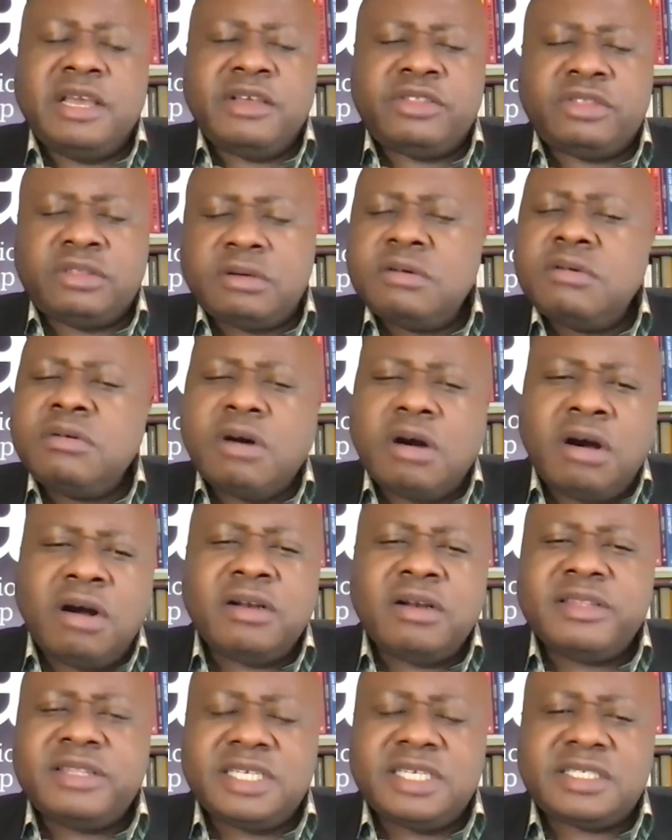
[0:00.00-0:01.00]
Through
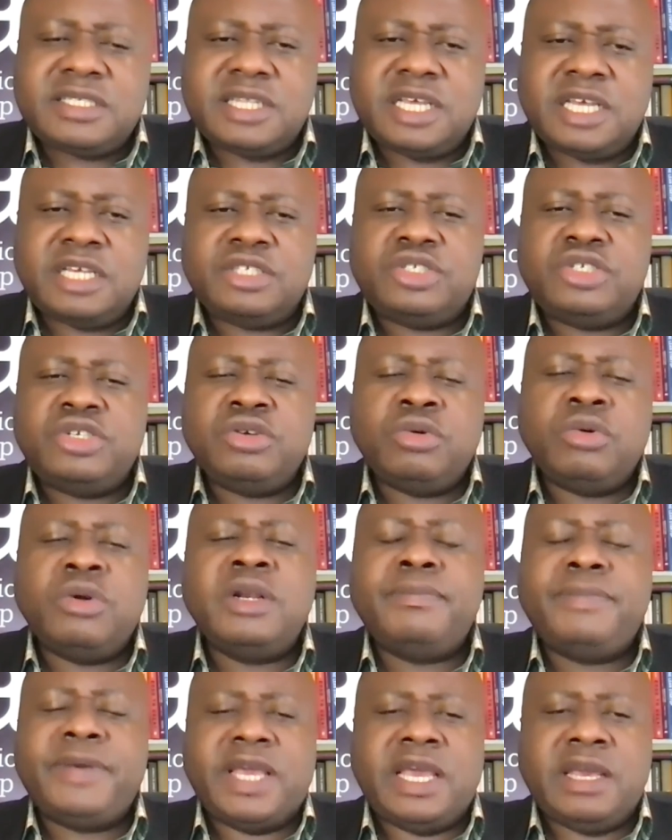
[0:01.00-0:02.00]
all these things, you
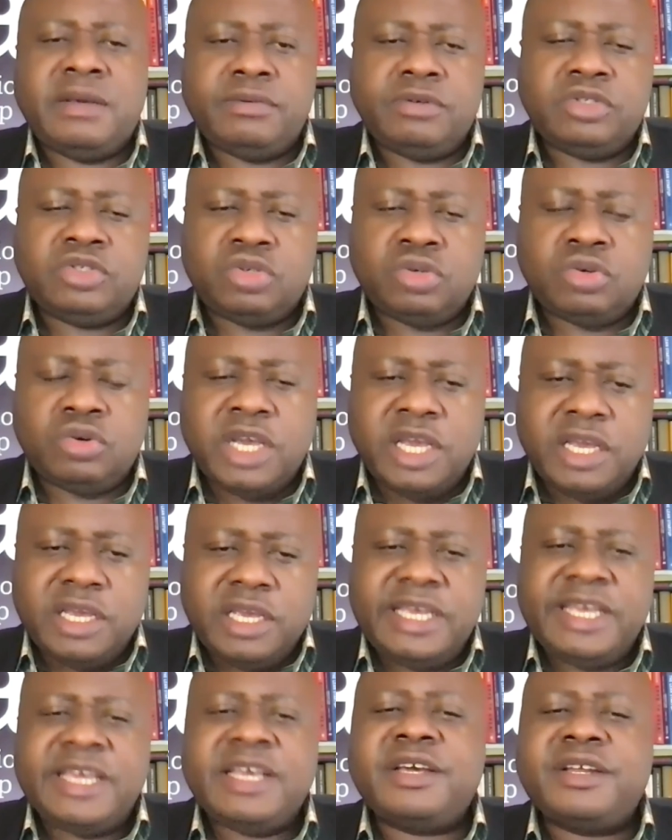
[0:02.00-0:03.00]
will be able to
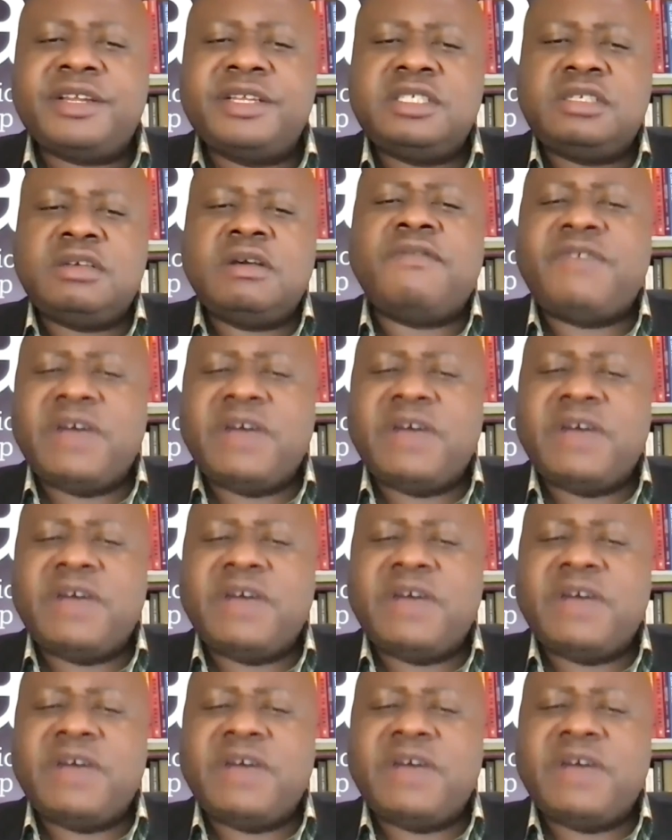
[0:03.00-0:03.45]
increase your